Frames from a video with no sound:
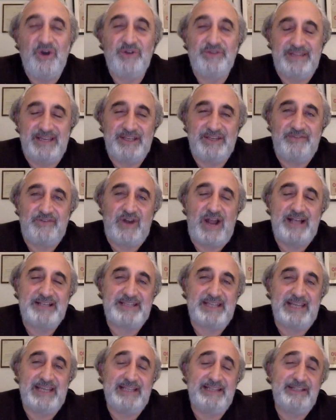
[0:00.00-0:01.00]
thank you for
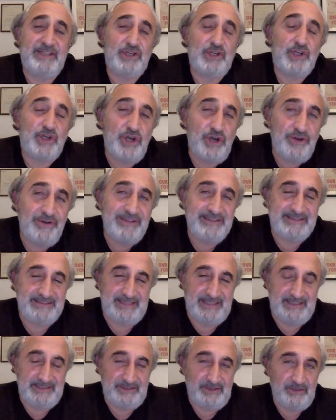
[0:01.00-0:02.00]
asking. The current
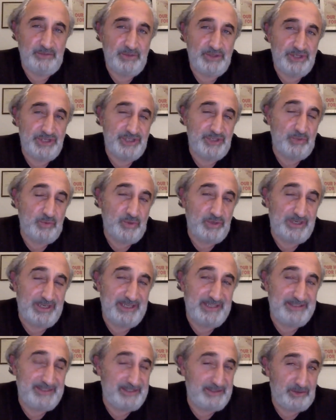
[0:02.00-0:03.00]
title, which is a
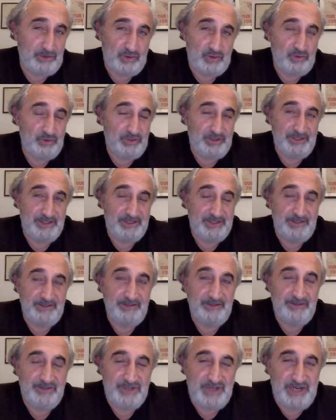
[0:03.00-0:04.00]
working title, so it could
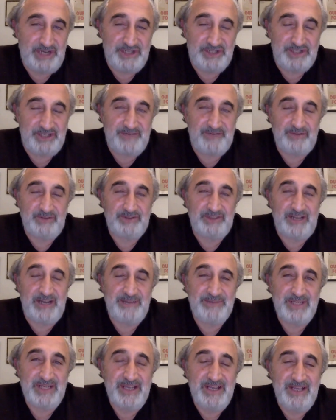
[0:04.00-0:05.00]
still change several
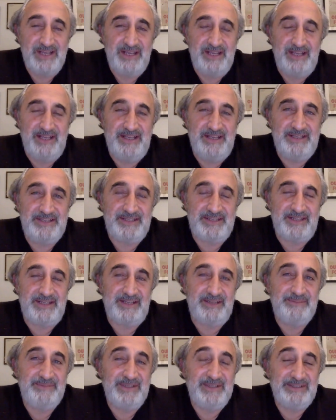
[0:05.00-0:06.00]
times, is
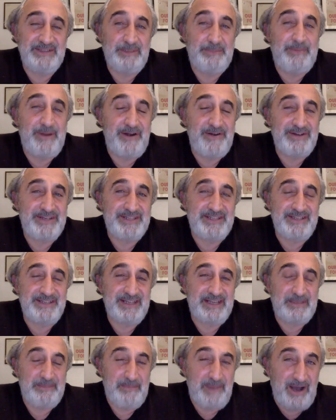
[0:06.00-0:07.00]
uh, the
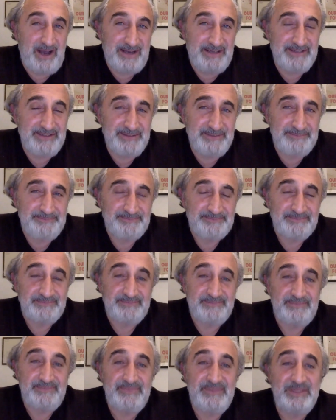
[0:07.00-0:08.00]
parasitic mind.
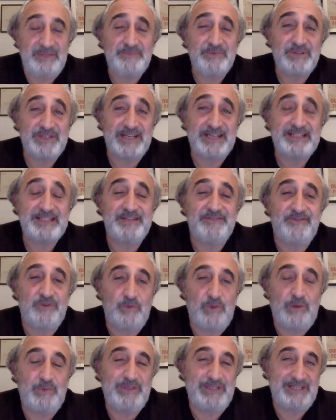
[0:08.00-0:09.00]
Precisely for
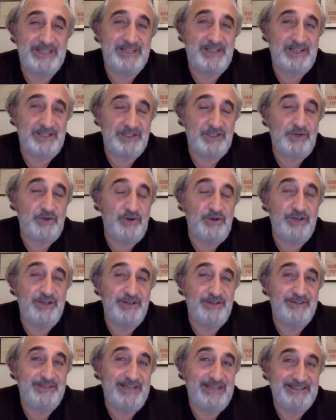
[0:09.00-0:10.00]
what we discussed
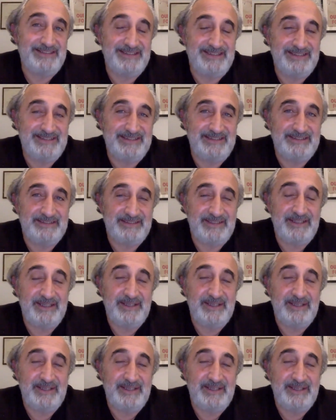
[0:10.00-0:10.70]
earlier, the idea that